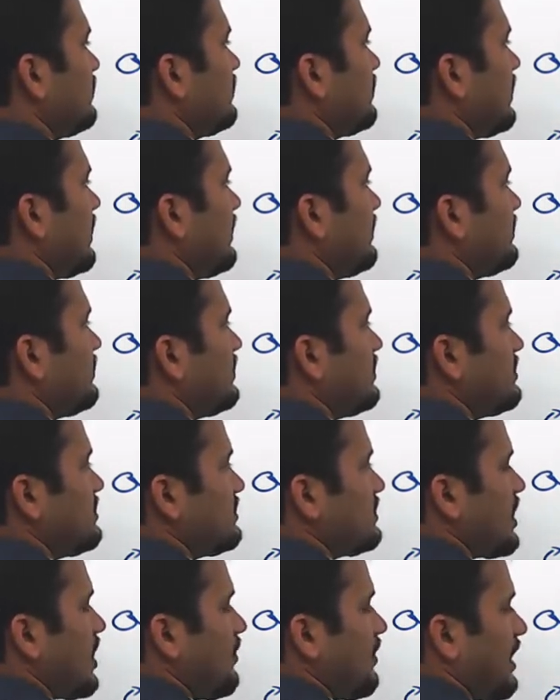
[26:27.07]
and this
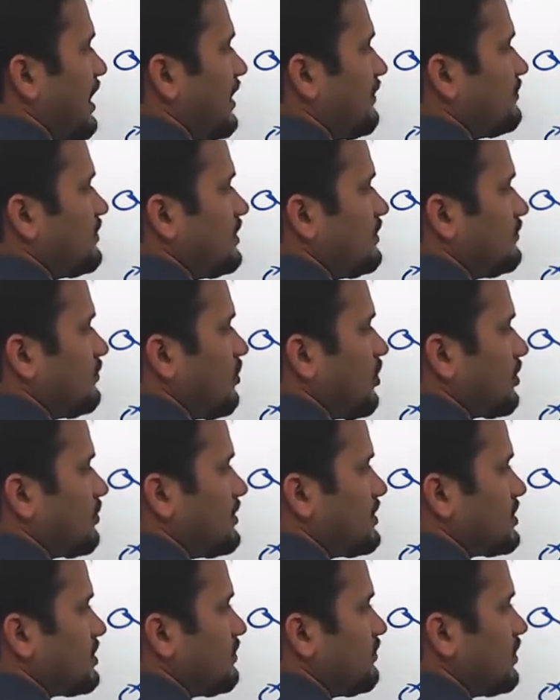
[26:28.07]
now have the
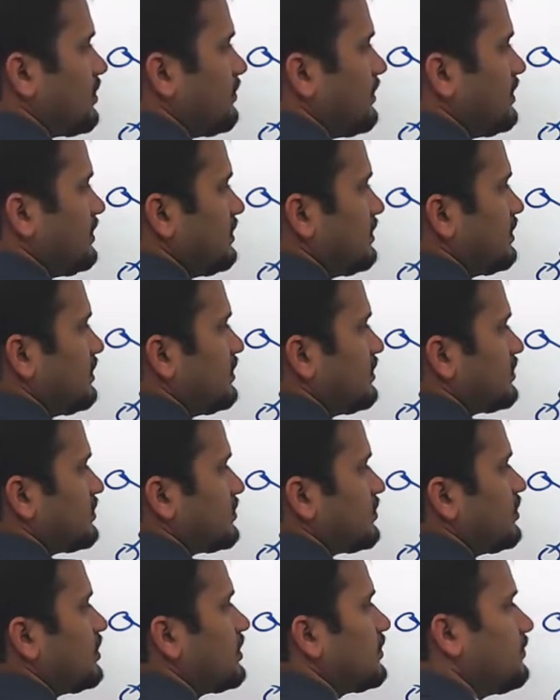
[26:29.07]
information of Amit,
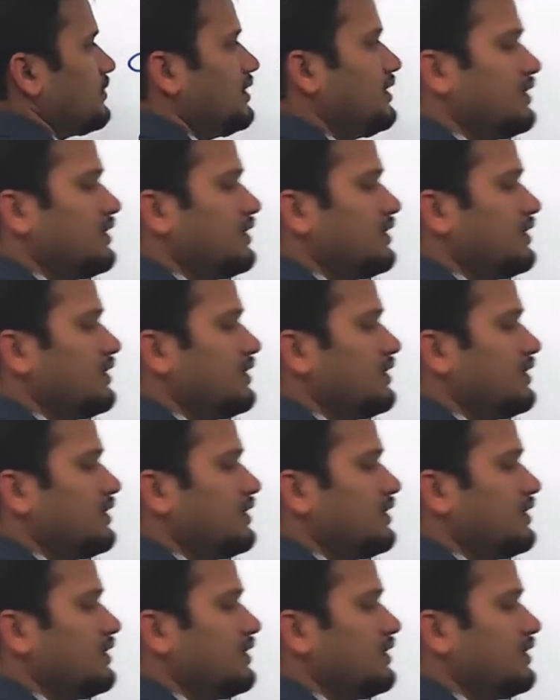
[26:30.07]
so it will